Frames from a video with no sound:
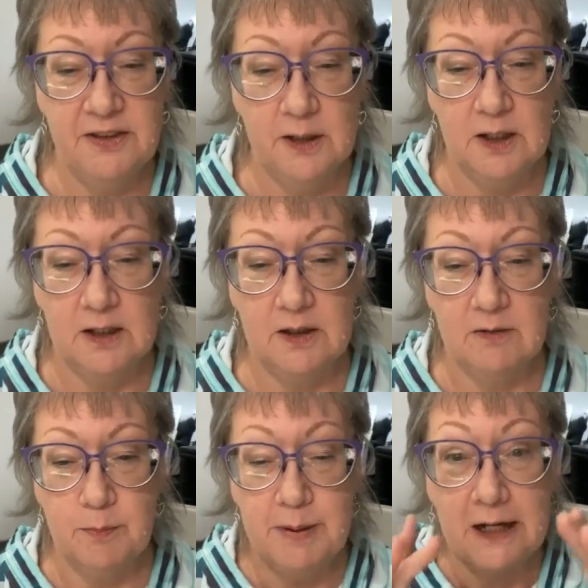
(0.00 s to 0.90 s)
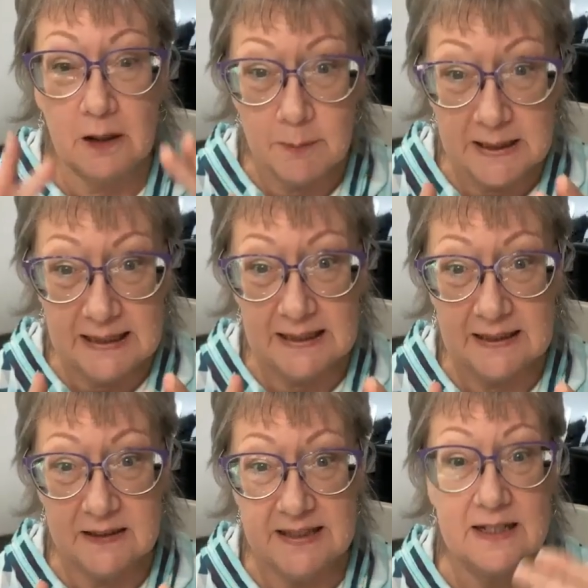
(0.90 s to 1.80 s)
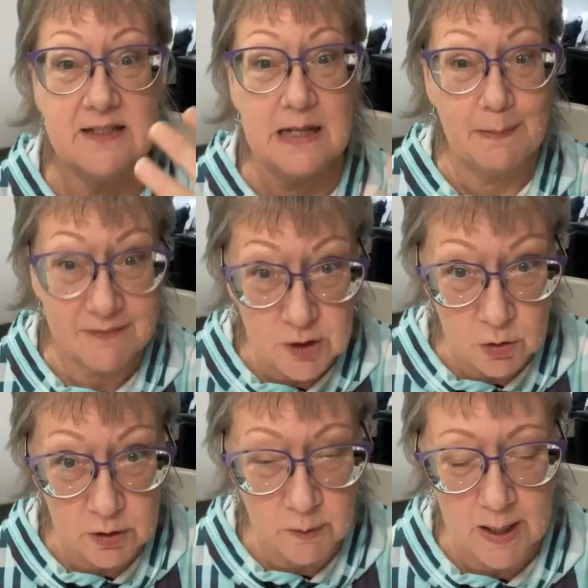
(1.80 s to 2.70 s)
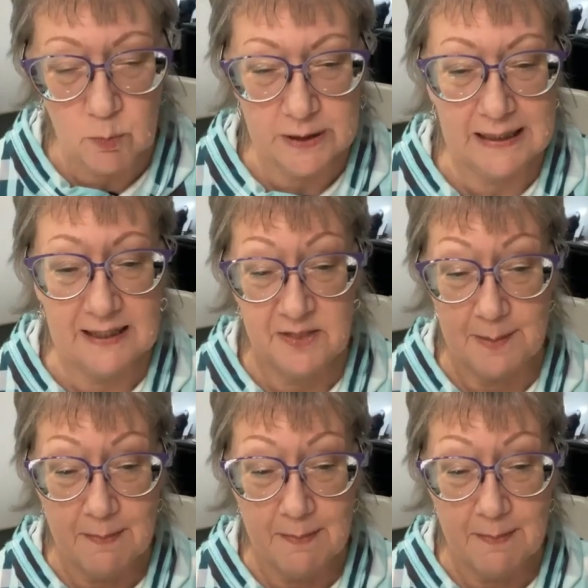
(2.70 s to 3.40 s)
the pyramid that some of you grew up with,